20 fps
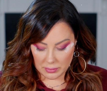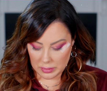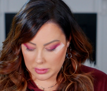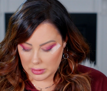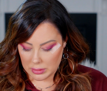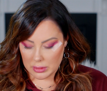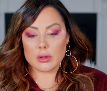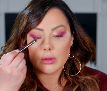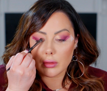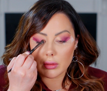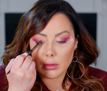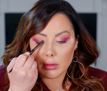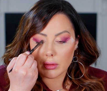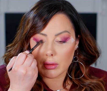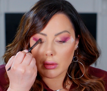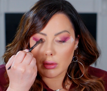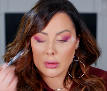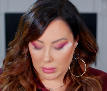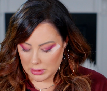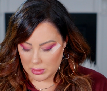
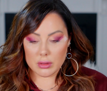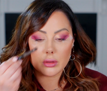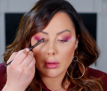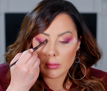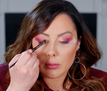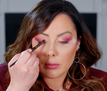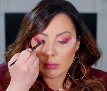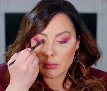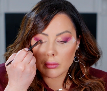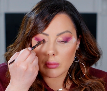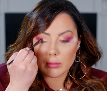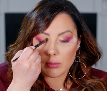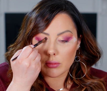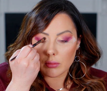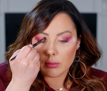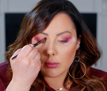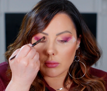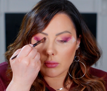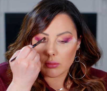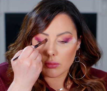
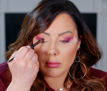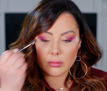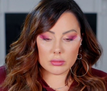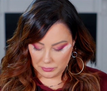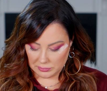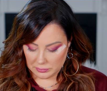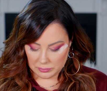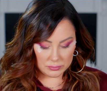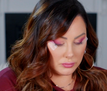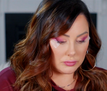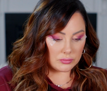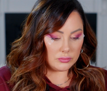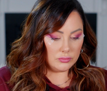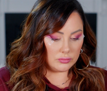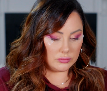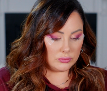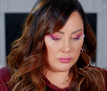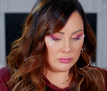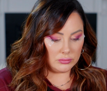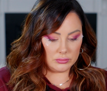
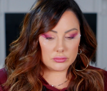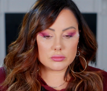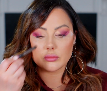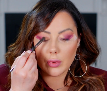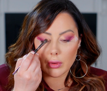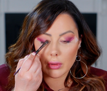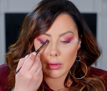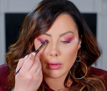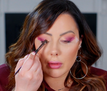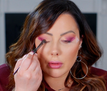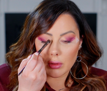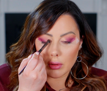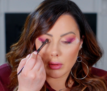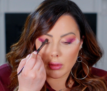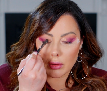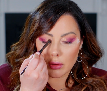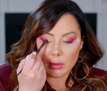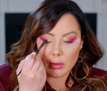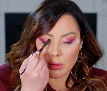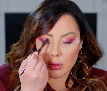
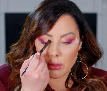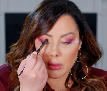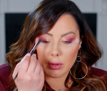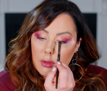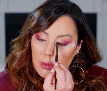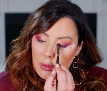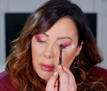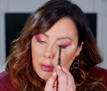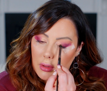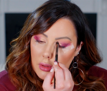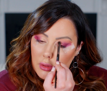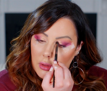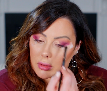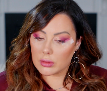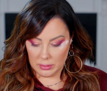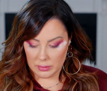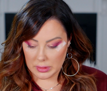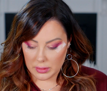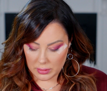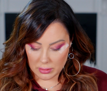
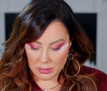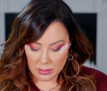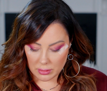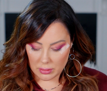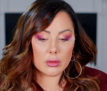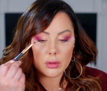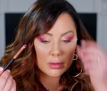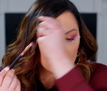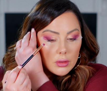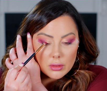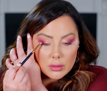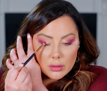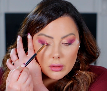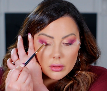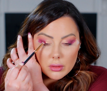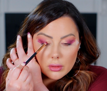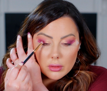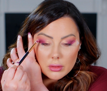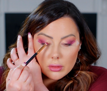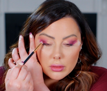
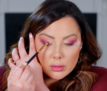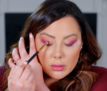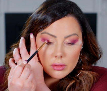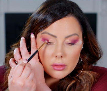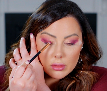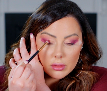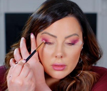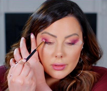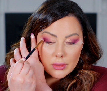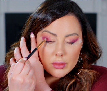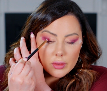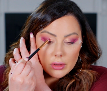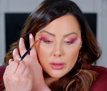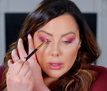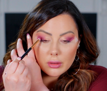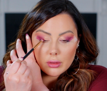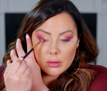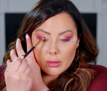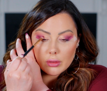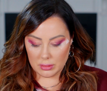
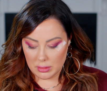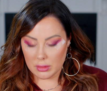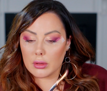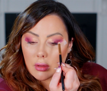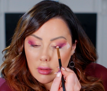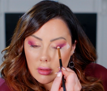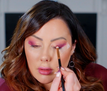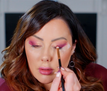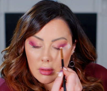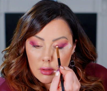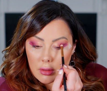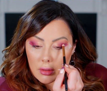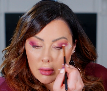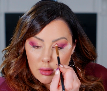[no speech]